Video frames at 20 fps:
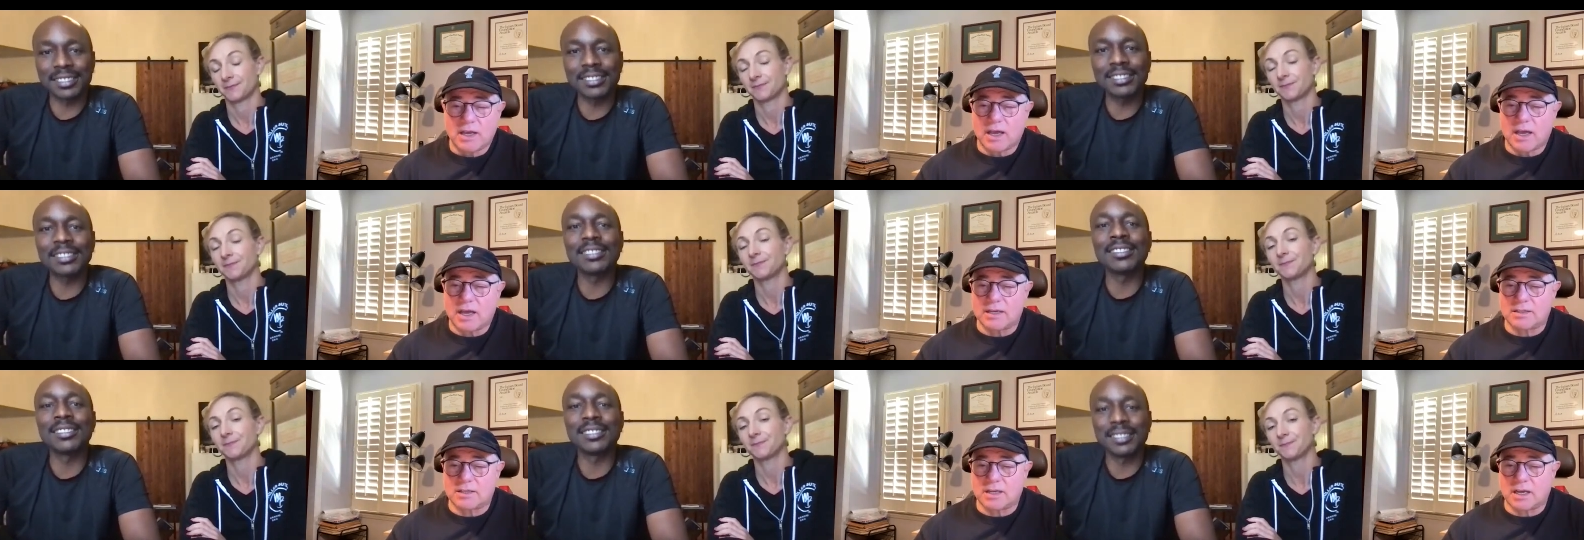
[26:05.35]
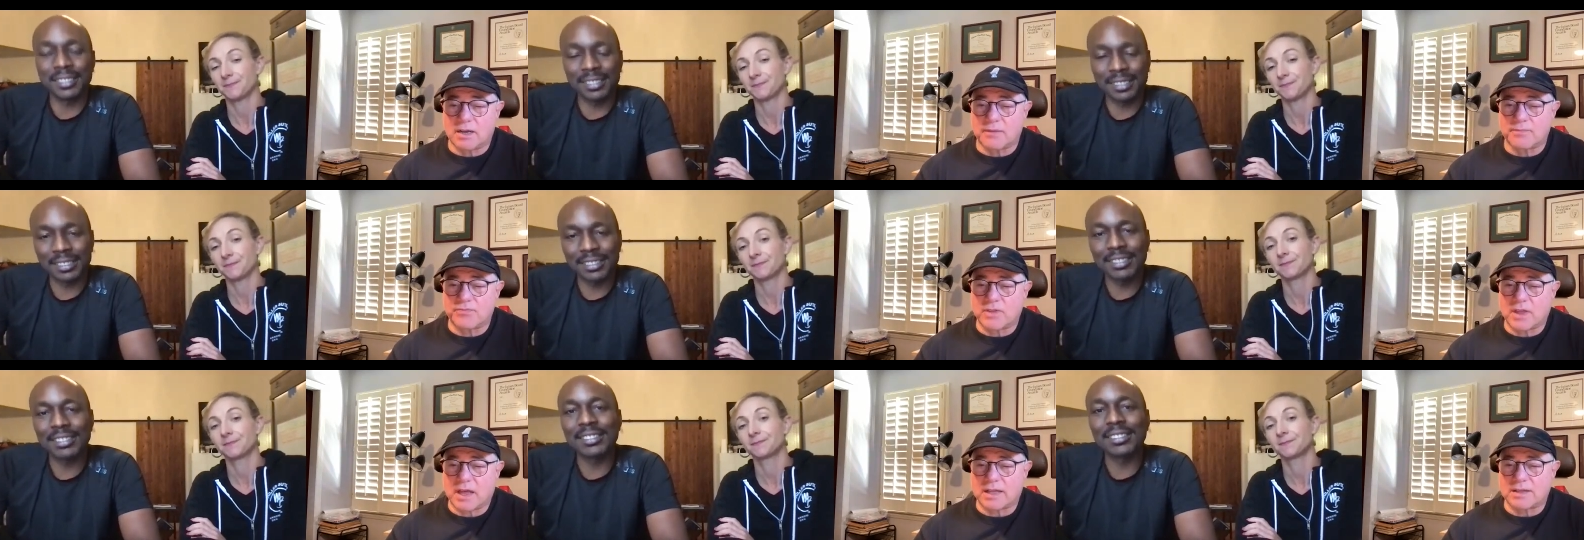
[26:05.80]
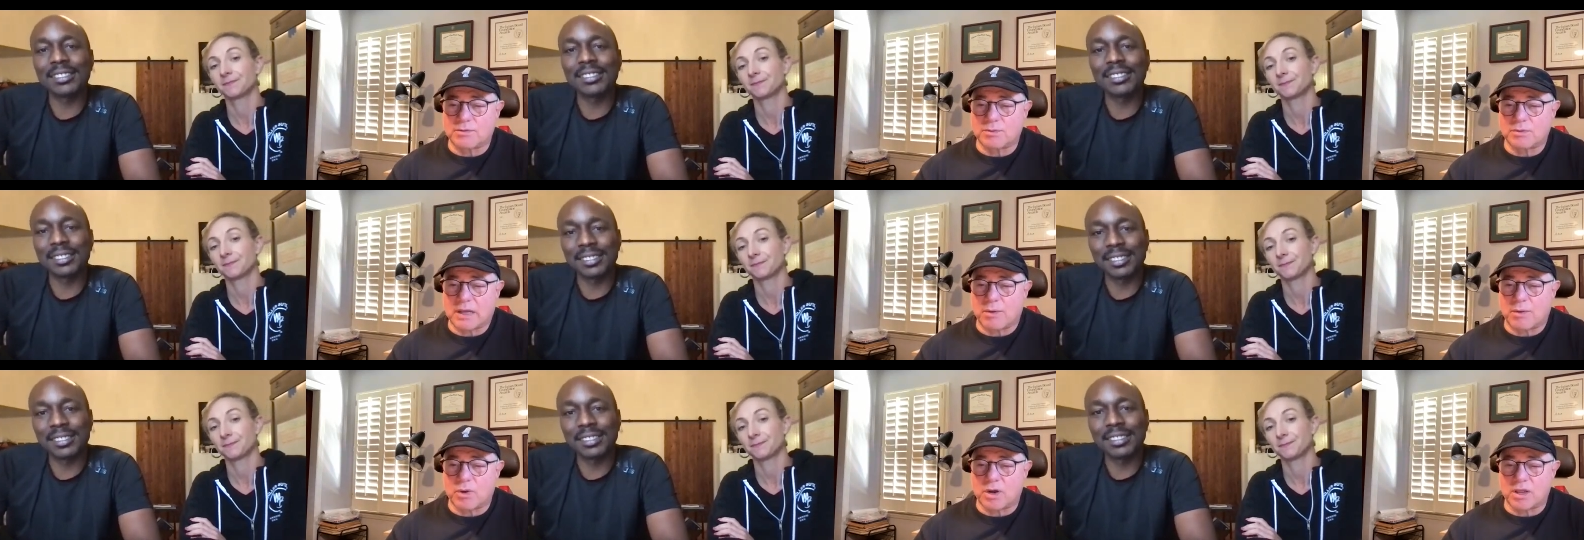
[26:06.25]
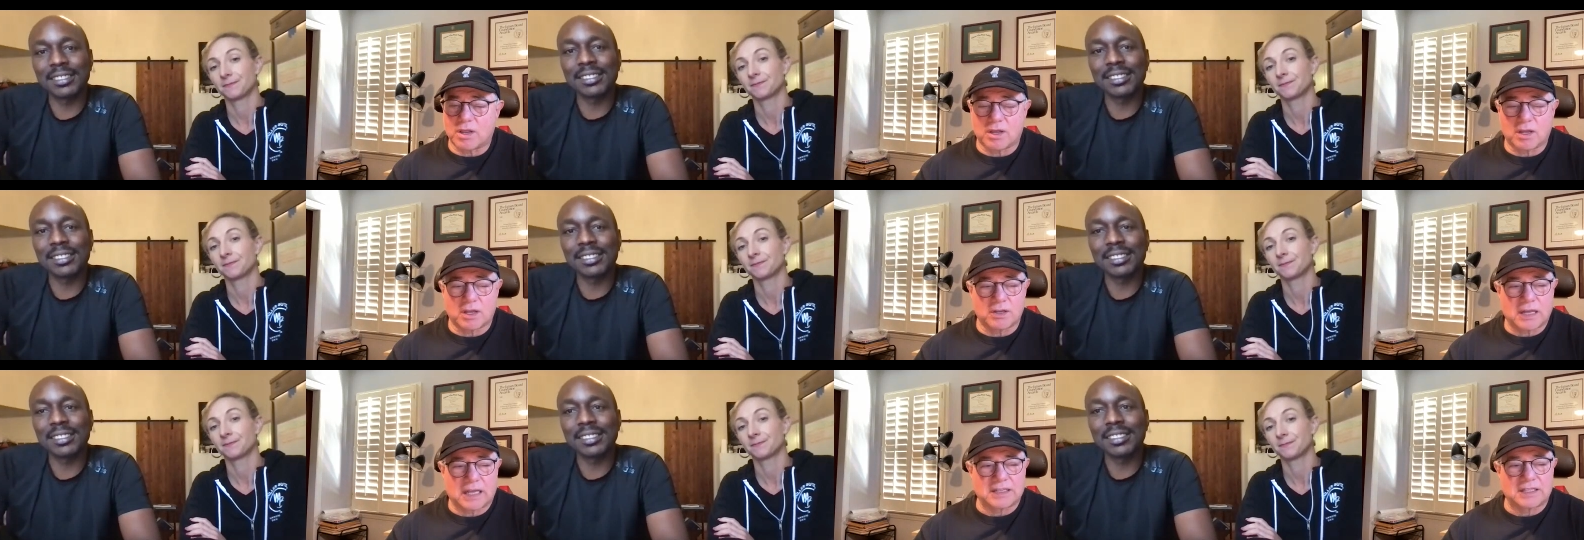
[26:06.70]
Speaker 1: at, uh, at, one of
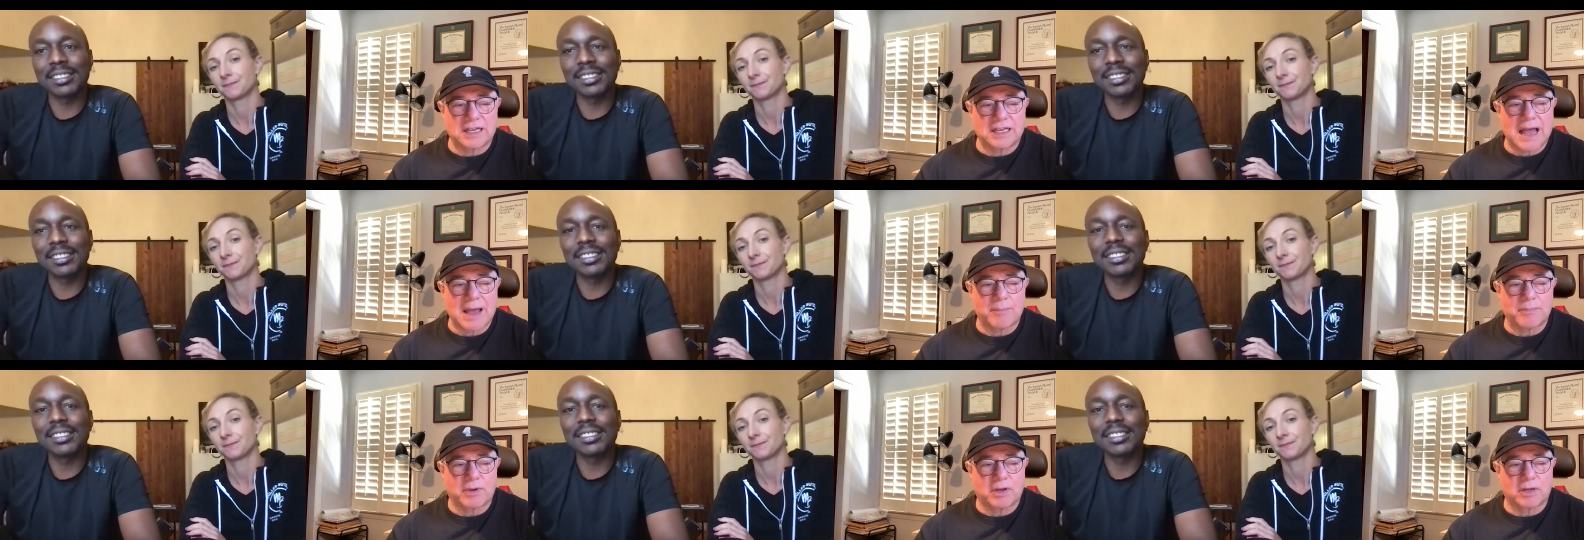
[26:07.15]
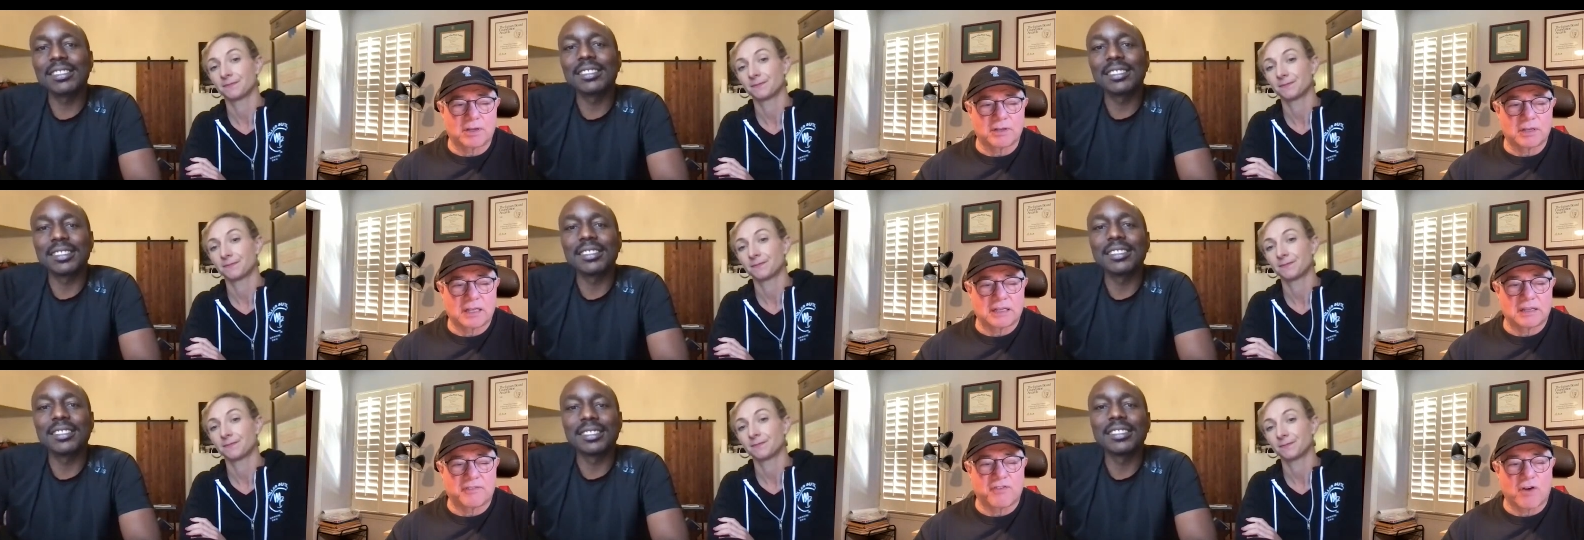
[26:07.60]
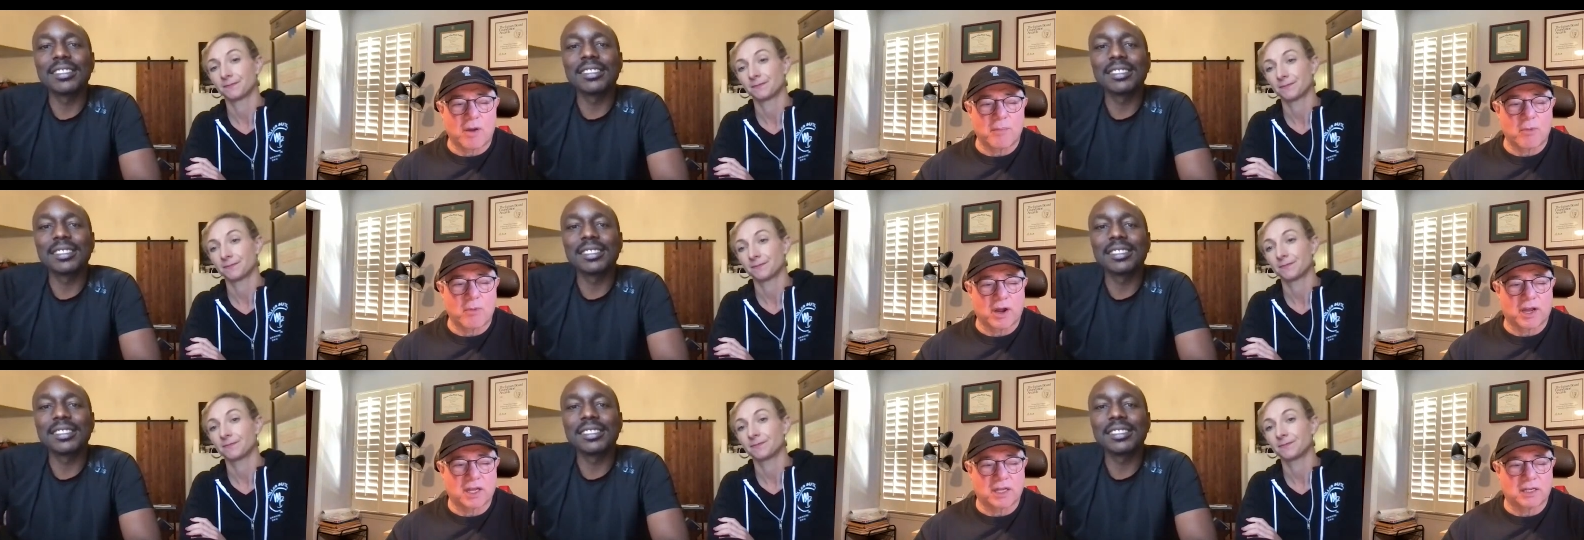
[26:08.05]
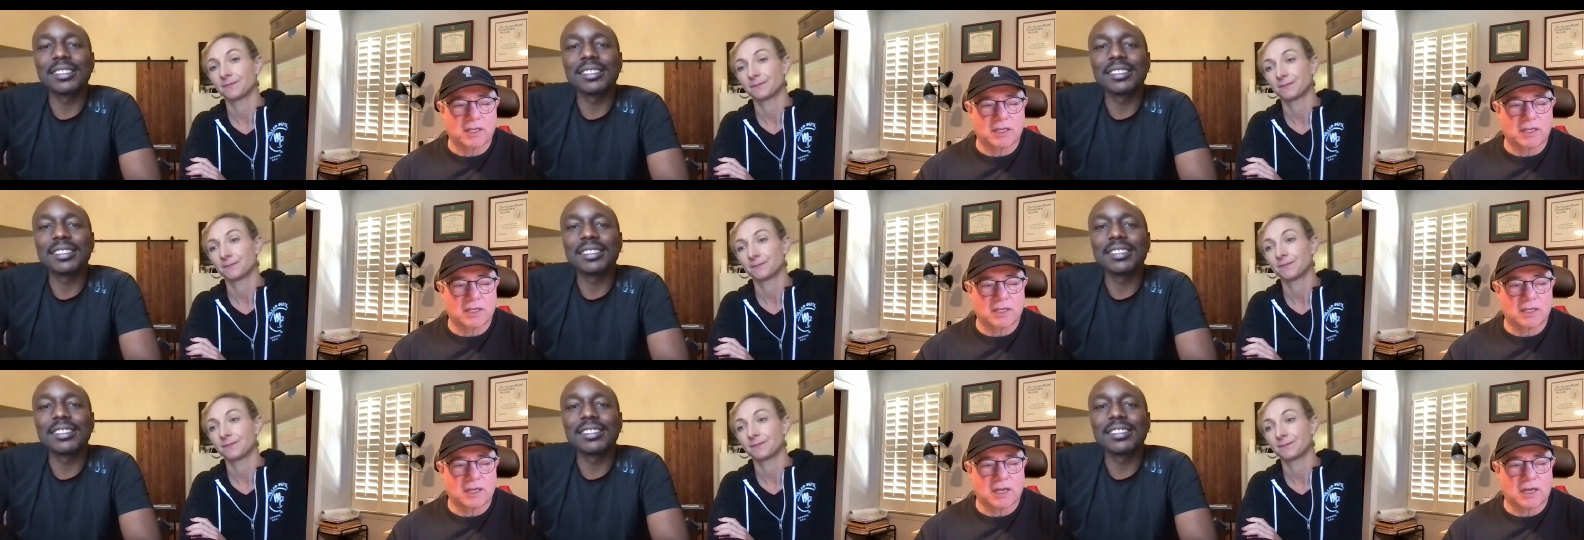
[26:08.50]
the at the Napa at the farm market
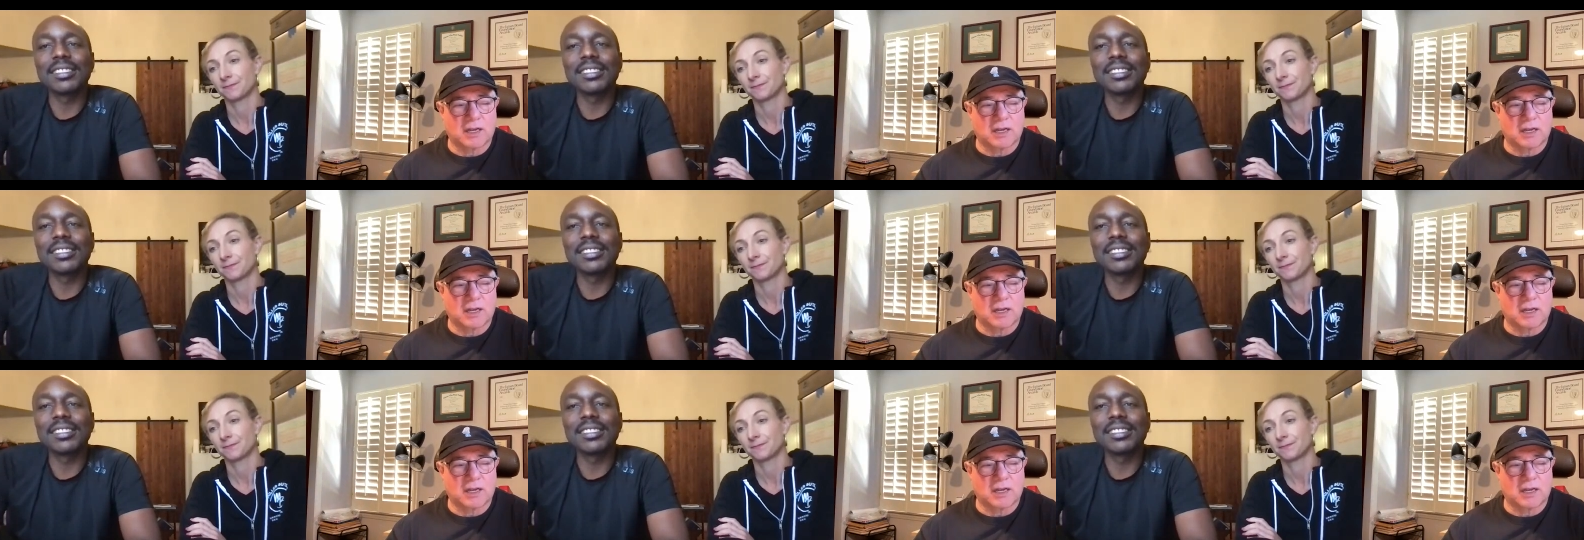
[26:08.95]
in.